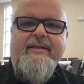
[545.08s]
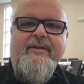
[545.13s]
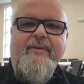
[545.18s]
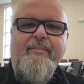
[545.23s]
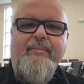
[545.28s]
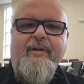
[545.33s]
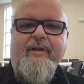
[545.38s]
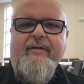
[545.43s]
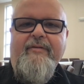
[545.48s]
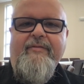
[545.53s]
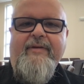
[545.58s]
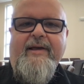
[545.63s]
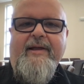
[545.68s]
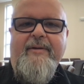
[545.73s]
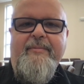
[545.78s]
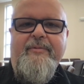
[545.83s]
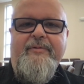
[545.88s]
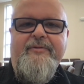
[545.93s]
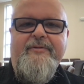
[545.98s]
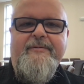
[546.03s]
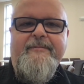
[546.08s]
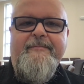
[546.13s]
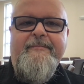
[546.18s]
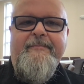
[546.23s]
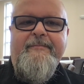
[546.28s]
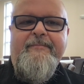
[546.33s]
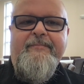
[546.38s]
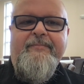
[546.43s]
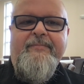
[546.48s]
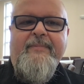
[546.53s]
the blood of animals.
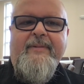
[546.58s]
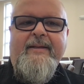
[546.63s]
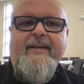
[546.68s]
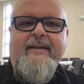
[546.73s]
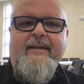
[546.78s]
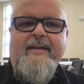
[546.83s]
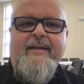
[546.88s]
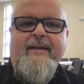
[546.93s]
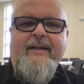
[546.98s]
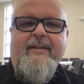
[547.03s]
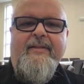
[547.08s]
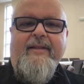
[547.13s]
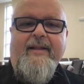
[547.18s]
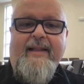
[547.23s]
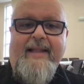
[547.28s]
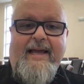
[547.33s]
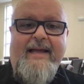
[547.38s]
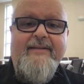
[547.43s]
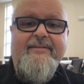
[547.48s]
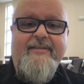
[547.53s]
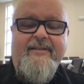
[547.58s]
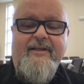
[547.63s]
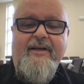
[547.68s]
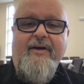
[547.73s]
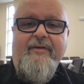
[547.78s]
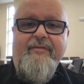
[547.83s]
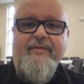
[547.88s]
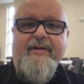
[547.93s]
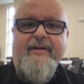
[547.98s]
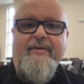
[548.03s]
The last
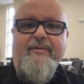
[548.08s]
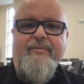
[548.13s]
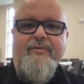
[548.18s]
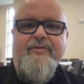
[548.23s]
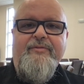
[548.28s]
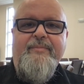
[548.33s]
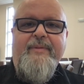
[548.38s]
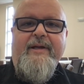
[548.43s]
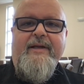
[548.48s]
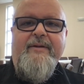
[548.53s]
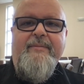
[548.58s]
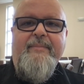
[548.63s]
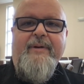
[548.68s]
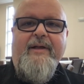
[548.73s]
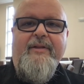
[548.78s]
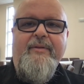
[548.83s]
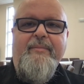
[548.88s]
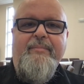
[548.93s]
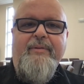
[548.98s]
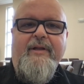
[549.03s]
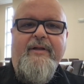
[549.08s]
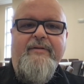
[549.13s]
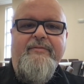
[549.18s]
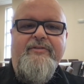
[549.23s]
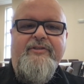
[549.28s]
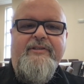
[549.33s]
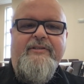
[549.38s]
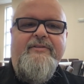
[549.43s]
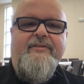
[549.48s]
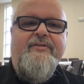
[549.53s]
covenant was made by the blood of
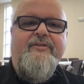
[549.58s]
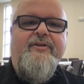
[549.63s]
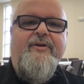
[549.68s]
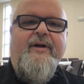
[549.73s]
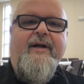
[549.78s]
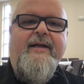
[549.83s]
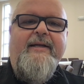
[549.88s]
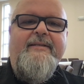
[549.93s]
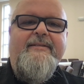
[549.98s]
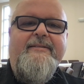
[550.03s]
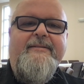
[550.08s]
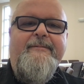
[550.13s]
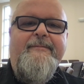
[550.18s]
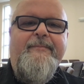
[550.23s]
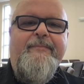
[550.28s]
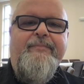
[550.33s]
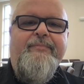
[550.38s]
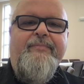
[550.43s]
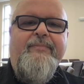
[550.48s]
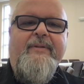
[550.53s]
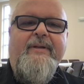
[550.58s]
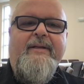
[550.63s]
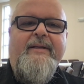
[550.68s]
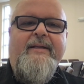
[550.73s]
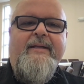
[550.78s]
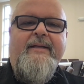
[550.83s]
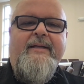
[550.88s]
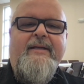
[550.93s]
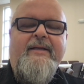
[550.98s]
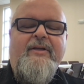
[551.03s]
Jesus Christ.
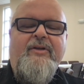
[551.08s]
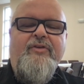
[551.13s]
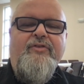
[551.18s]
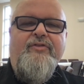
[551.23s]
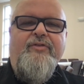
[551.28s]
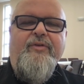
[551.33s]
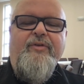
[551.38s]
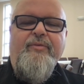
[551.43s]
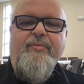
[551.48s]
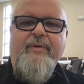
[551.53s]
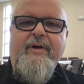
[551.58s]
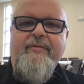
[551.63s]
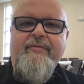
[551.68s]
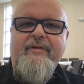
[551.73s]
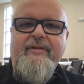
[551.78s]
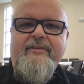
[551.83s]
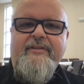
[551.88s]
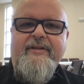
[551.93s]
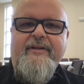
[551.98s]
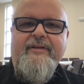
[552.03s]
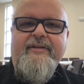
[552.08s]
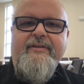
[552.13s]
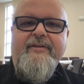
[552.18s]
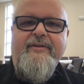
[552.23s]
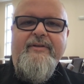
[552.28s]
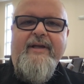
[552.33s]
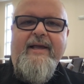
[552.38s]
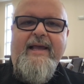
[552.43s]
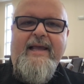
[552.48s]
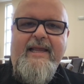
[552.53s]
So the reference here
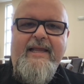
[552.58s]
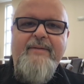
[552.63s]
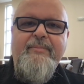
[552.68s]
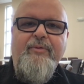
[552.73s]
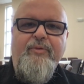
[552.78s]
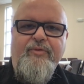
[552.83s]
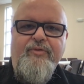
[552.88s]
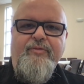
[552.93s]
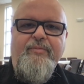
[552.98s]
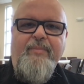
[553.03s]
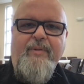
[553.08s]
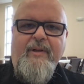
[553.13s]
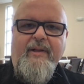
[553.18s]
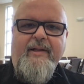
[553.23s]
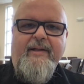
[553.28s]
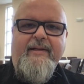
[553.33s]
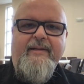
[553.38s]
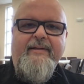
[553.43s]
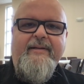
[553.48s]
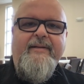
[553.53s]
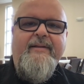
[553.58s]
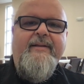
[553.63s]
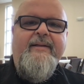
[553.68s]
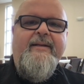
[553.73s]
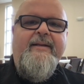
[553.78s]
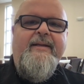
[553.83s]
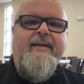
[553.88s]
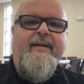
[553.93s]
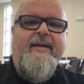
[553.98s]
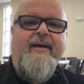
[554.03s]
to Abel's blood
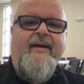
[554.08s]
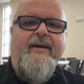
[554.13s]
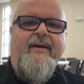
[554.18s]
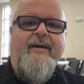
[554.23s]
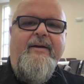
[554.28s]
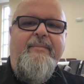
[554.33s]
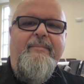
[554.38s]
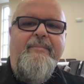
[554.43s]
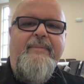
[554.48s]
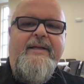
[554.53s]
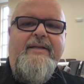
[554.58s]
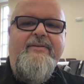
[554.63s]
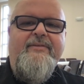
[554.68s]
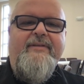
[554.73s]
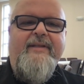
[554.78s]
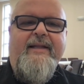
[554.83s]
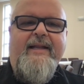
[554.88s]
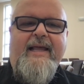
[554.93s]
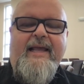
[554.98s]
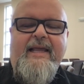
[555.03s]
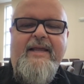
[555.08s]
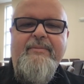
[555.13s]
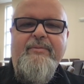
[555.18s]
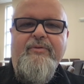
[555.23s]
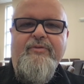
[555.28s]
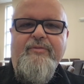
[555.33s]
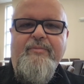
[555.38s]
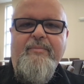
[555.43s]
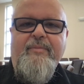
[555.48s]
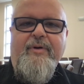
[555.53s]
means that
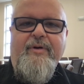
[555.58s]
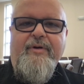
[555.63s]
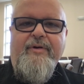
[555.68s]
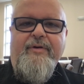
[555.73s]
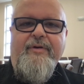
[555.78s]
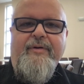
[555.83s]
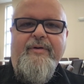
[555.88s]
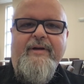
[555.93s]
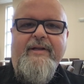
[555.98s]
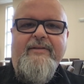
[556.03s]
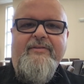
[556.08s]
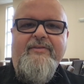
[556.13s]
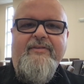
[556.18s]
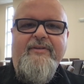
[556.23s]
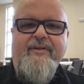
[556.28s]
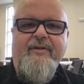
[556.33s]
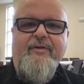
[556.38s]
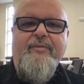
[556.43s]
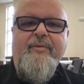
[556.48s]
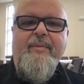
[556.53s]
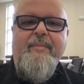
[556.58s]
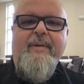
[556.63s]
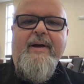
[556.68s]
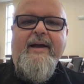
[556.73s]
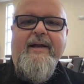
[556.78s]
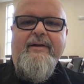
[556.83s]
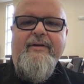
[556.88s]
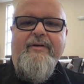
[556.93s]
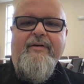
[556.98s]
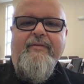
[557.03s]
Abel's murder is still a
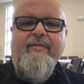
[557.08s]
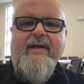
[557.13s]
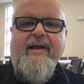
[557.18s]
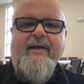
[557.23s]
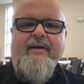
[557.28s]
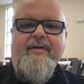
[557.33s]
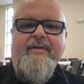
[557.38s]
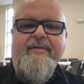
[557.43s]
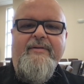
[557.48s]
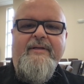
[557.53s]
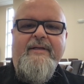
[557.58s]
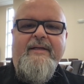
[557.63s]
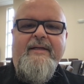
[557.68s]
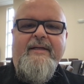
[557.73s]
reminder of how